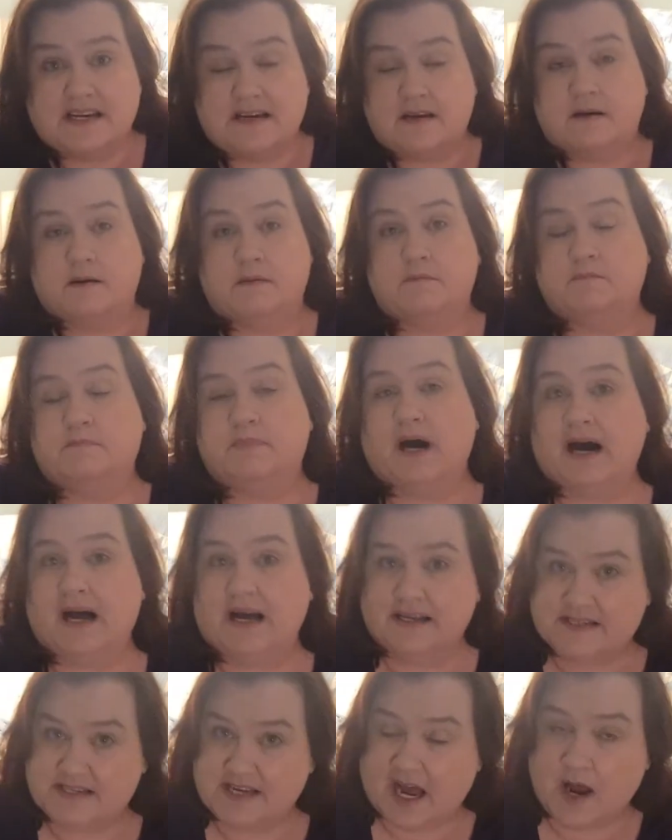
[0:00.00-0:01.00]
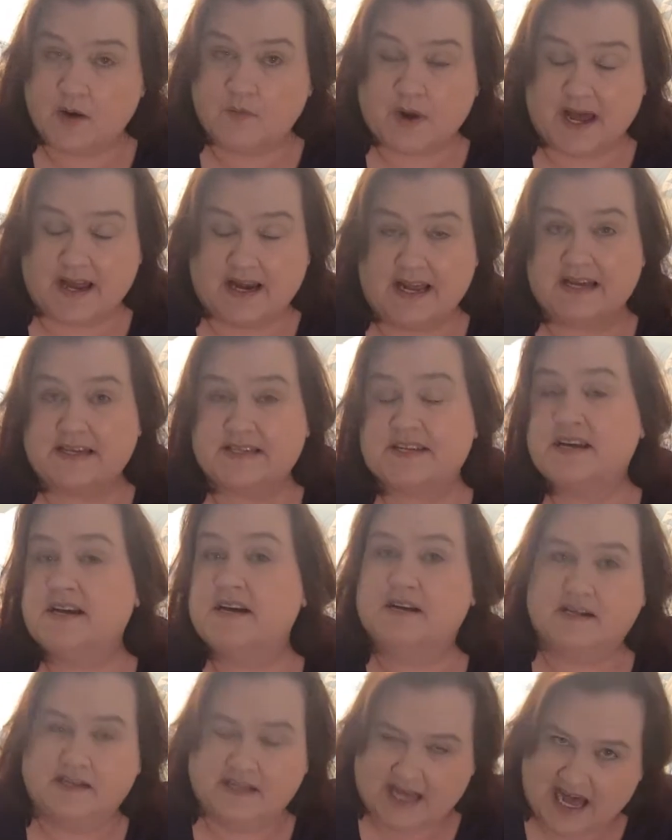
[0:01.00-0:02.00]
it, but I read it.
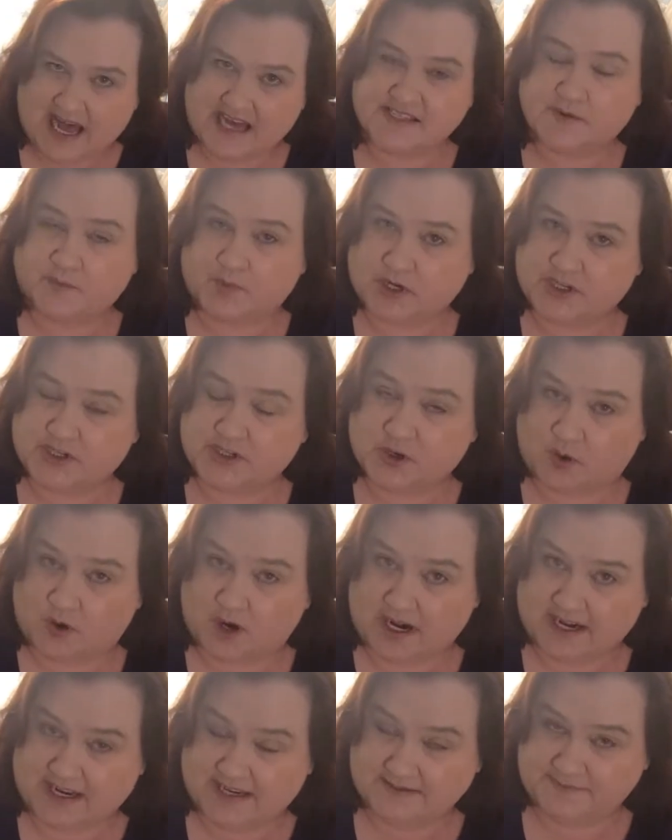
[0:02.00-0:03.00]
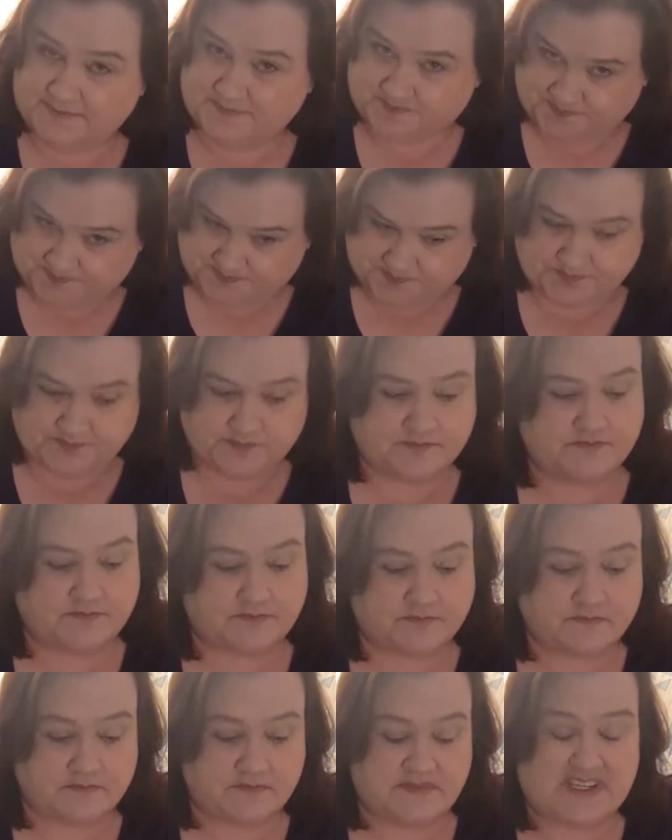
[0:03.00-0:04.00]
Has a bookstore in it.
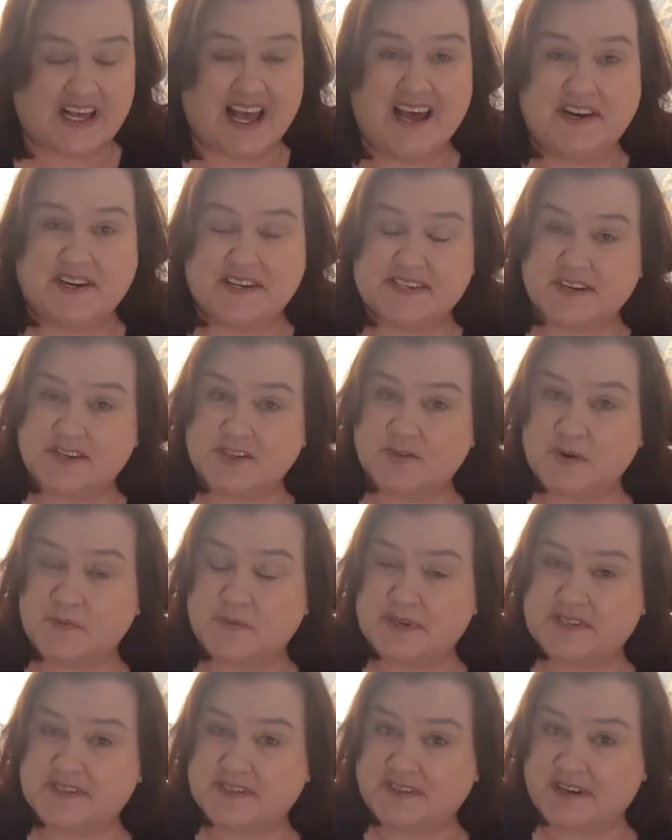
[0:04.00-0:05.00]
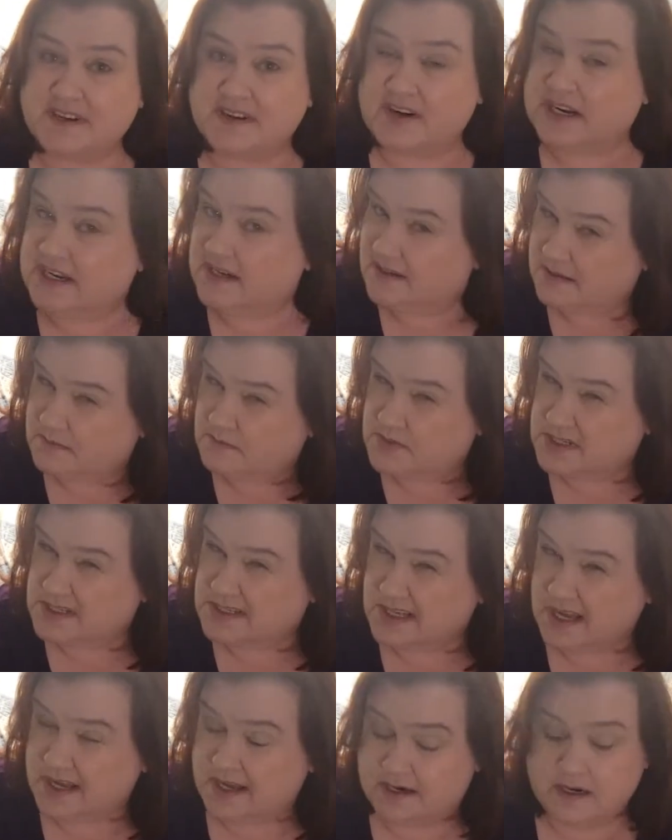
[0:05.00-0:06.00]
And it's also epistolary, I'm just
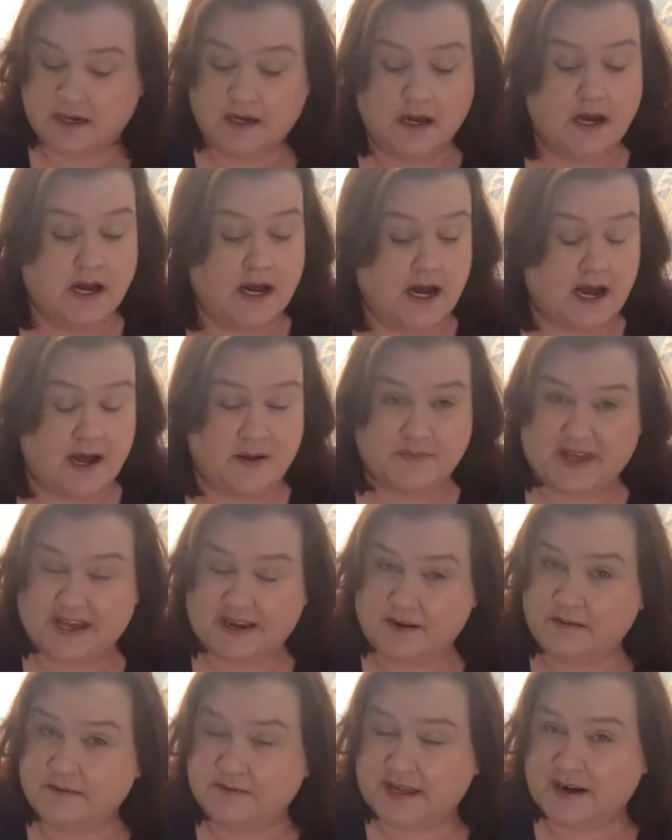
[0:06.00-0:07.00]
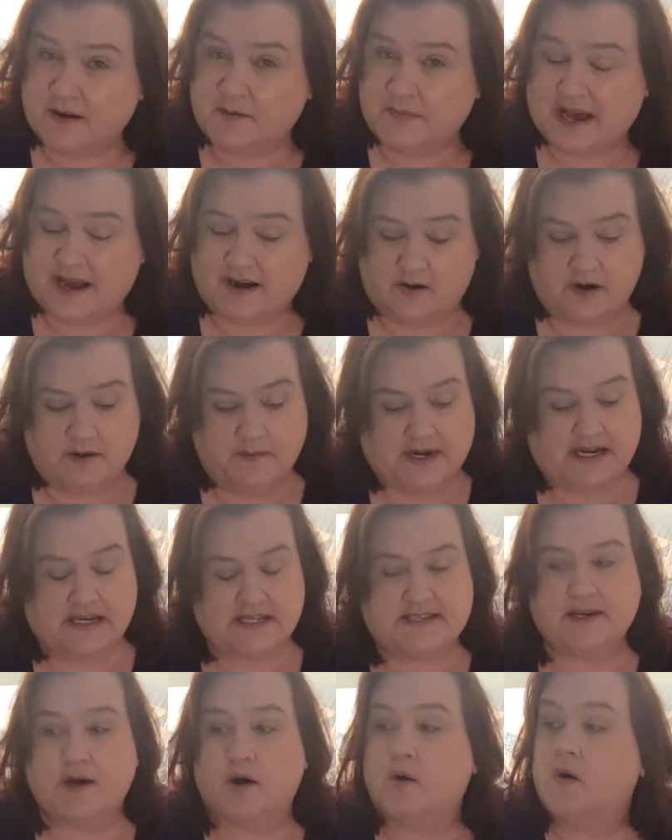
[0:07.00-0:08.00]
saying. That'll matter in a
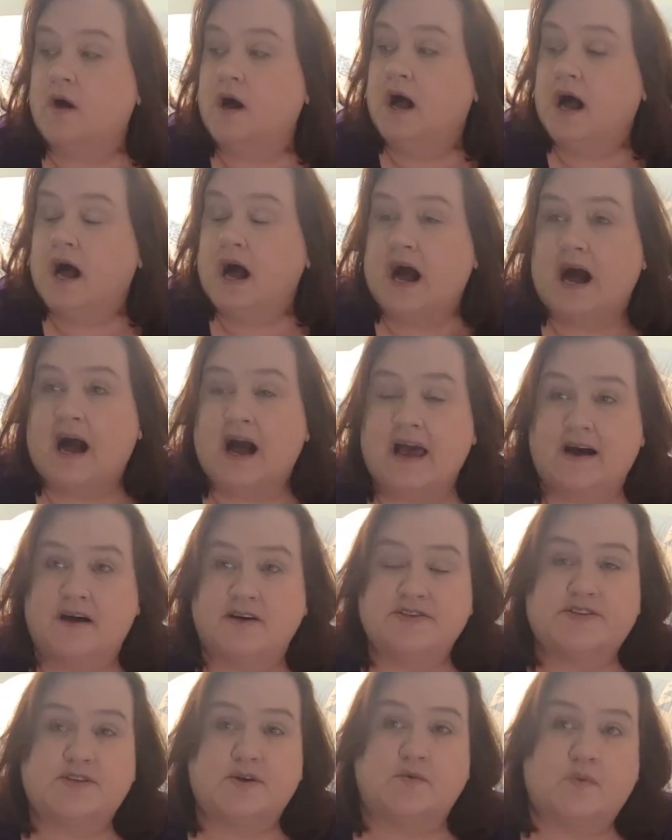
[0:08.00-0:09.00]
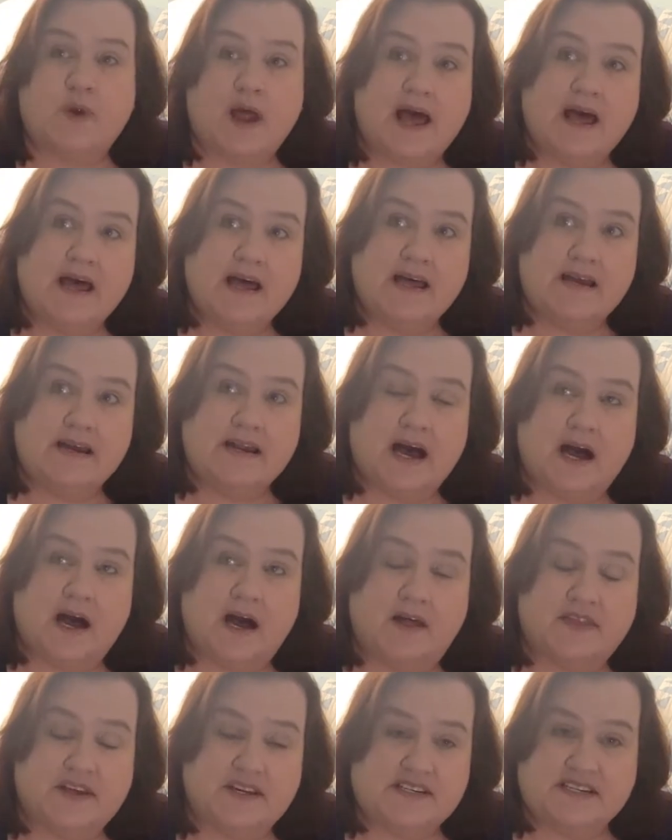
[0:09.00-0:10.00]
minute. So I also read
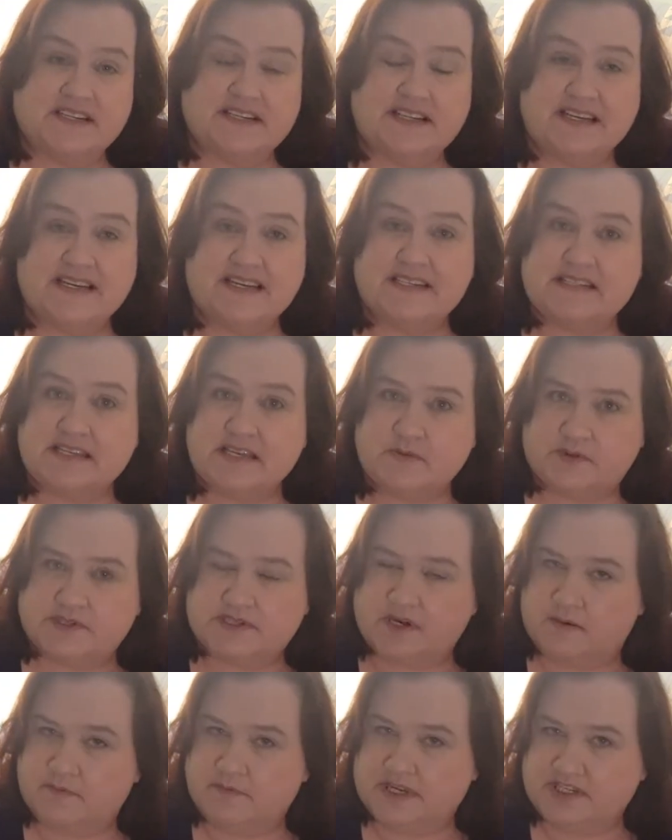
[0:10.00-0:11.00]
Authentically Izzy, which I'll